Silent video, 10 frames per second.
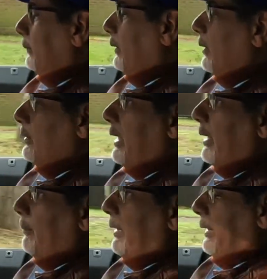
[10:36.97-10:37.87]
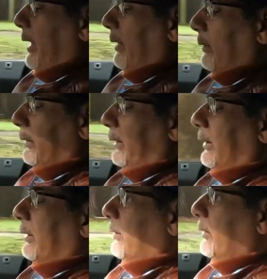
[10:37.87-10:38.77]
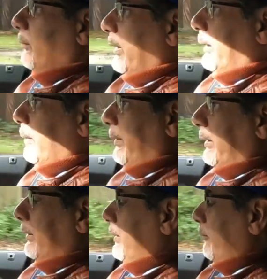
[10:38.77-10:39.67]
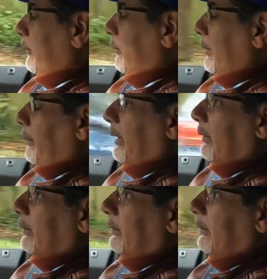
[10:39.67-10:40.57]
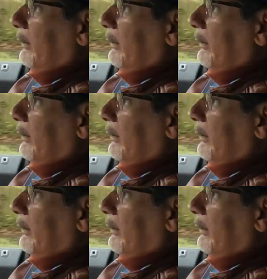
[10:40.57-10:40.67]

you know, you get a bit of that on it. I don't know where the button is for one pedal.